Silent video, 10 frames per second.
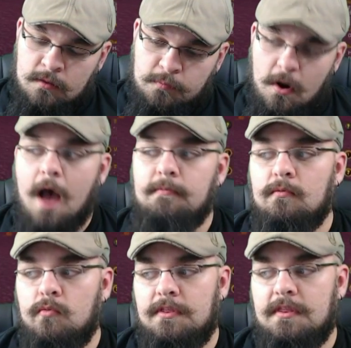The
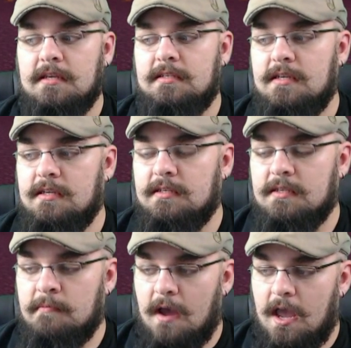problem with this
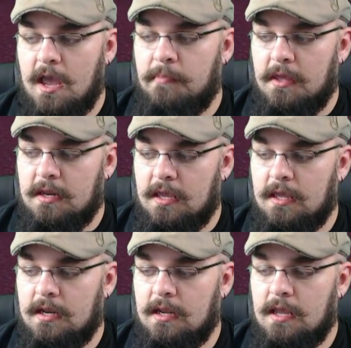is, in my
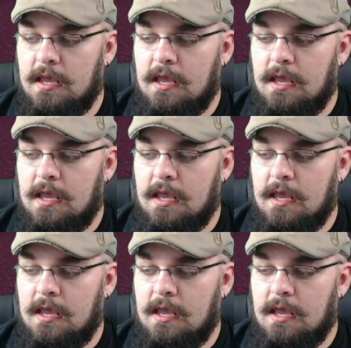opinion,